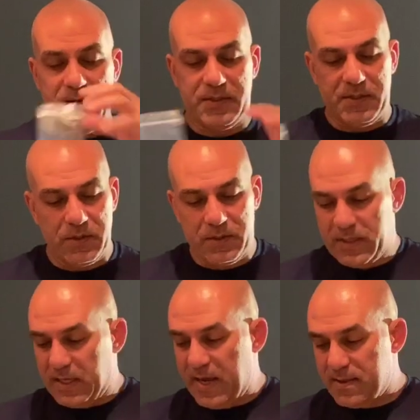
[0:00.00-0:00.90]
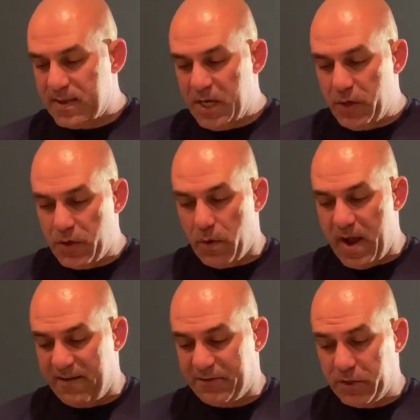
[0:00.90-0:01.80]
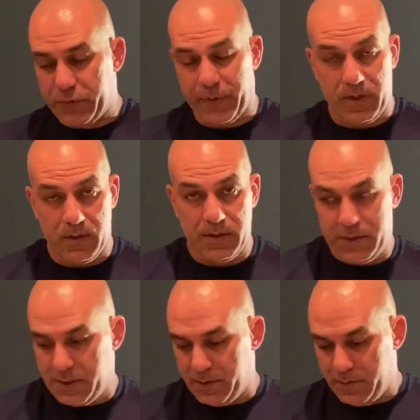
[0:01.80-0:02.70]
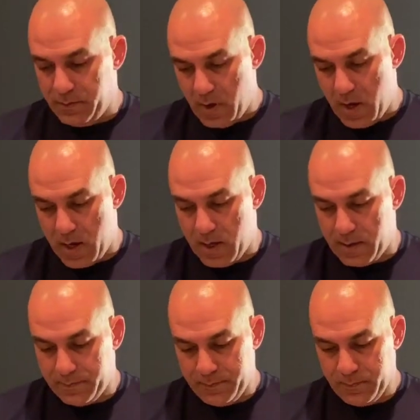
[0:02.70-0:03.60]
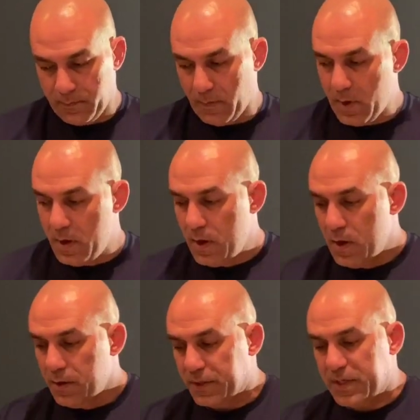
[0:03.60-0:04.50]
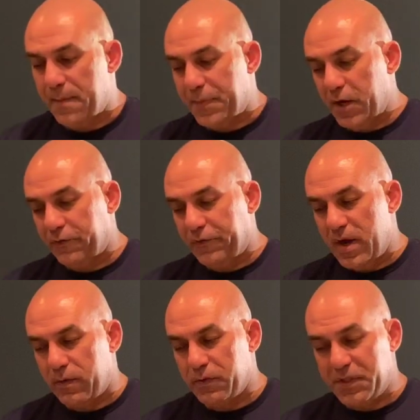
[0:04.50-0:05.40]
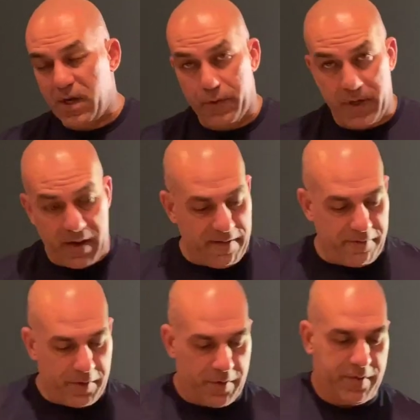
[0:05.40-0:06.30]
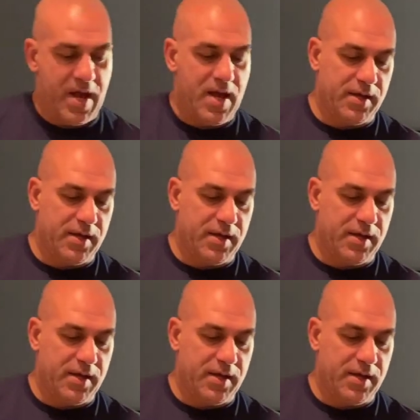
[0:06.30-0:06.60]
this is the kit that you don't have to drill into the top of your truck, which I would never do that.